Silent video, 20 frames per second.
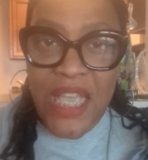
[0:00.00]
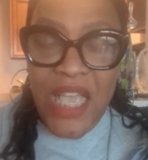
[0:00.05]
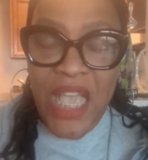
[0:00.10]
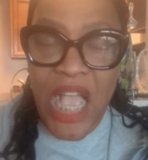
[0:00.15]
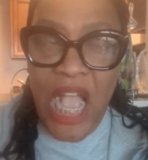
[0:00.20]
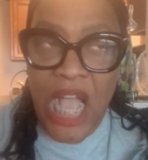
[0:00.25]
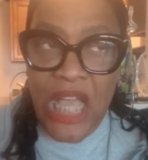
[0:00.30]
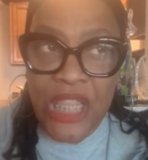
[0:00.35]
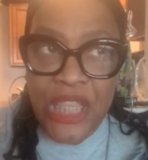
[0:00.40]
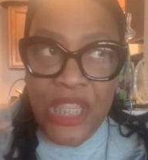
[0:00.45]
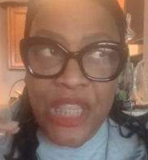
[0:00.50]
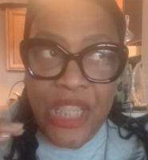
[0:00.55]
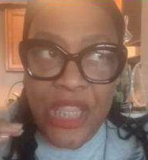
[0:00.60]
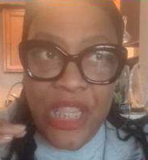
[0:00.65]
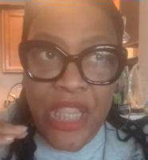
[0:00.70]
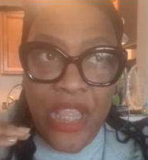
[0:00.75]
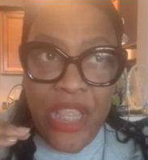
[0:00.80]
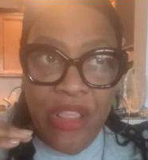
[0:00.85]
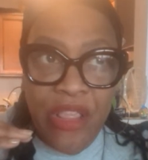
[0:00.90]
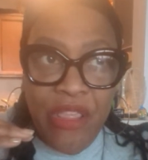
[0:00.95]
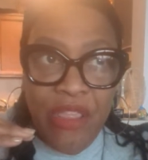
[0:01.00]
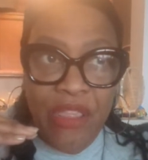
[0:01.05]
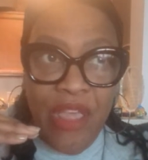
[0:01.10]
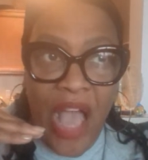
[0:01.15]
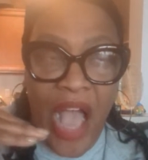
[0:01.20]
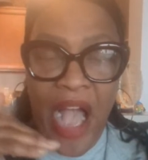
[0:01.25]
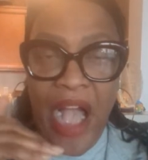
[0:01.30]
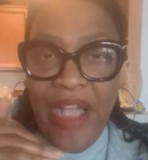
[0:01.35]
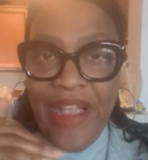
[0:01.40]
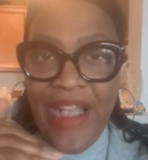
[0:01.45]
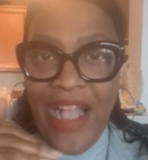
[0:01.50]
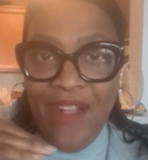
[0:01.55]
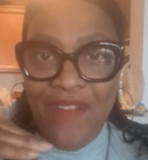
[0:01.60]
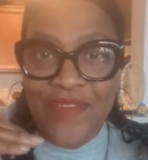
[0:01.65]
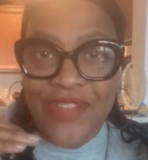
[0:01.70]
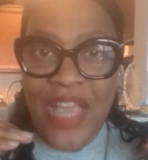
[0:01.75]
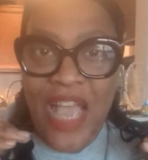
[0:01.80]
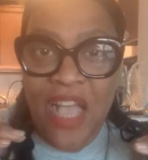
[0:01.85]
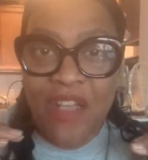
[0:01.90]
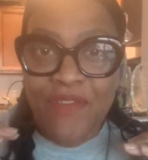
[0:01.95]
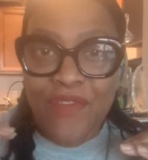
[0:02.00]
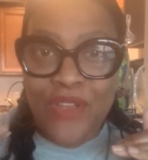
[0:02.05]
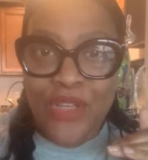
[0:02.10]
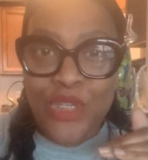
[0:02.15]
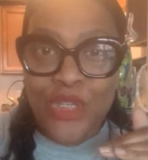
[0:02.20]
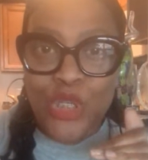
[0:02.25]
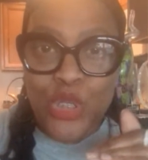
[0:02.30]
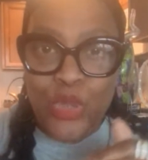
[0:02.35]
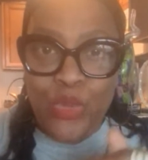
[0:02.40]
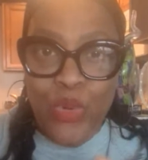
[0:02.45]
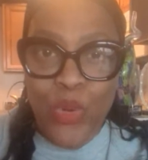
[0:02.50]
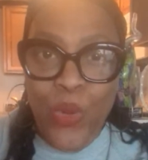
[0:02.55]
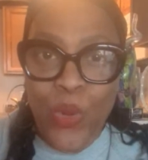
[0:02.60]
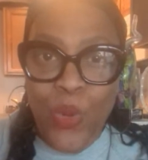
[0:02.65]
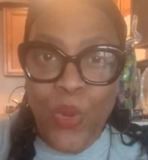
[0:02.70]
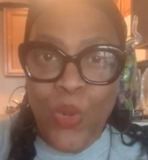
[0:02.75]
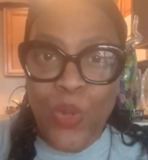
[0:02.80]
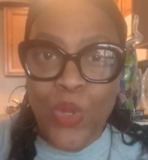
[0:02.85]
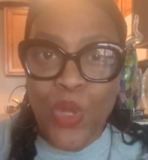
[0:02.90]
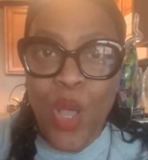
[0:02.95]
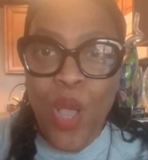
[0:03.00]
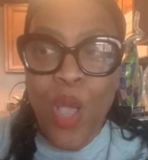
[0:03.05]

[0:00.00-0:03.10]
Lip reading: And I have to have control